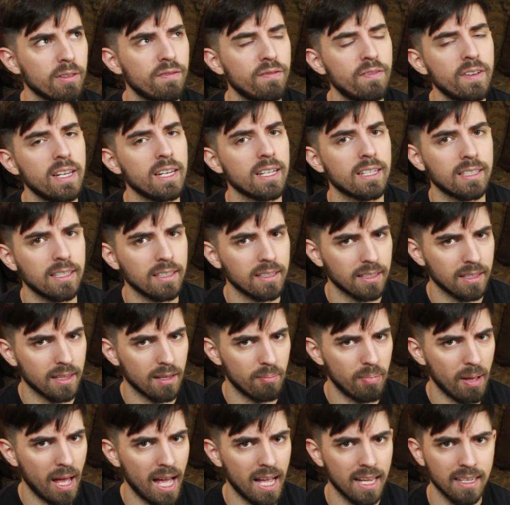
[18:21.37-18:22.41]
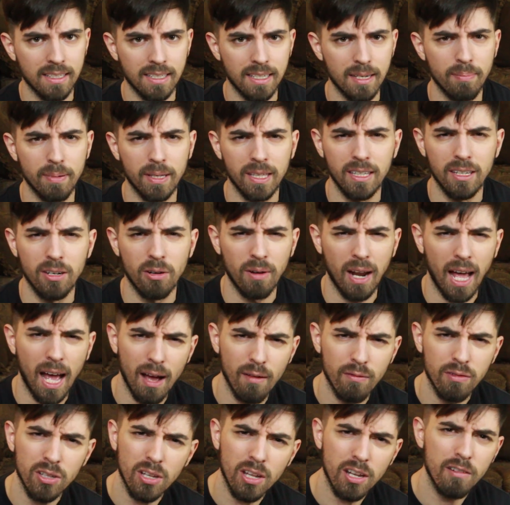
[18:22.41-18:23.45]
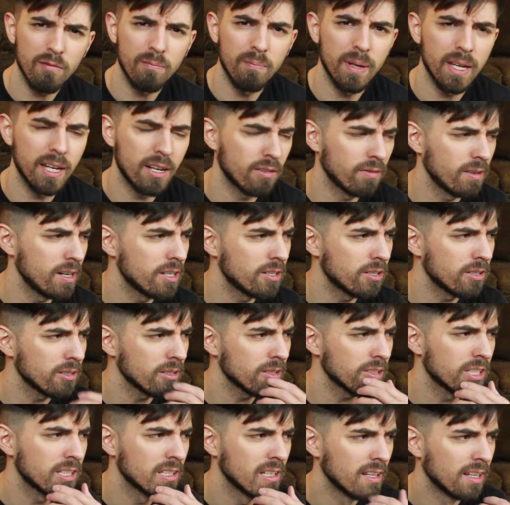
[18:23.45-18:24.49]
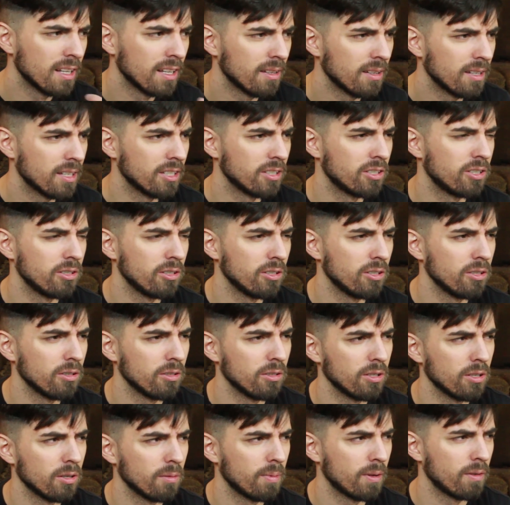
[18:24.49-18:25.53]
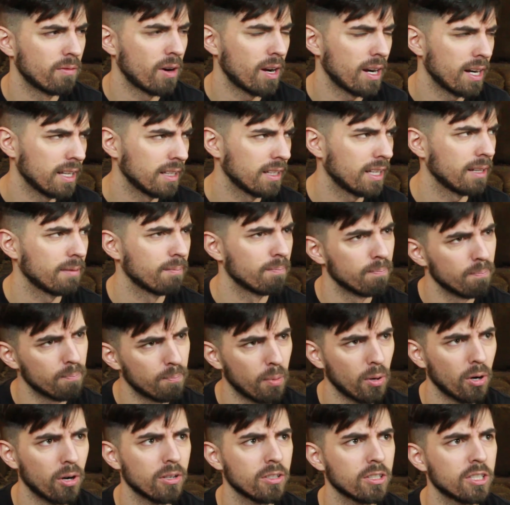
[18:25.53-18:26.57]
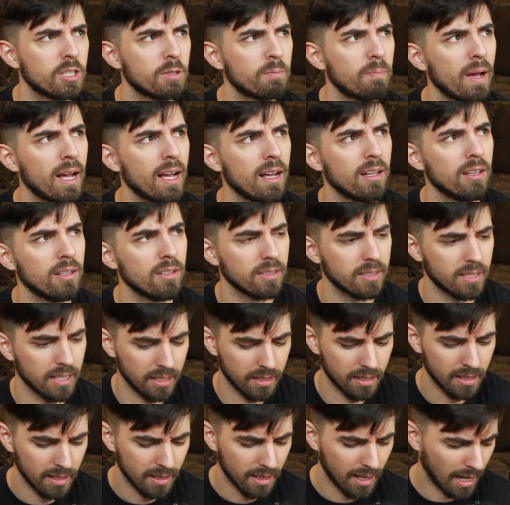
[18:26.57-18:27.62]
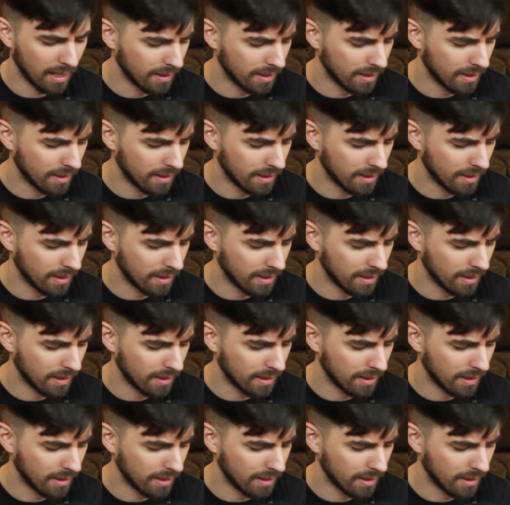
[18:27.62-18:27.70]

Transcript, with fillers: with phoenixes in the past typically don't have a lot of big creatures because you, you, will be running like burn spells and,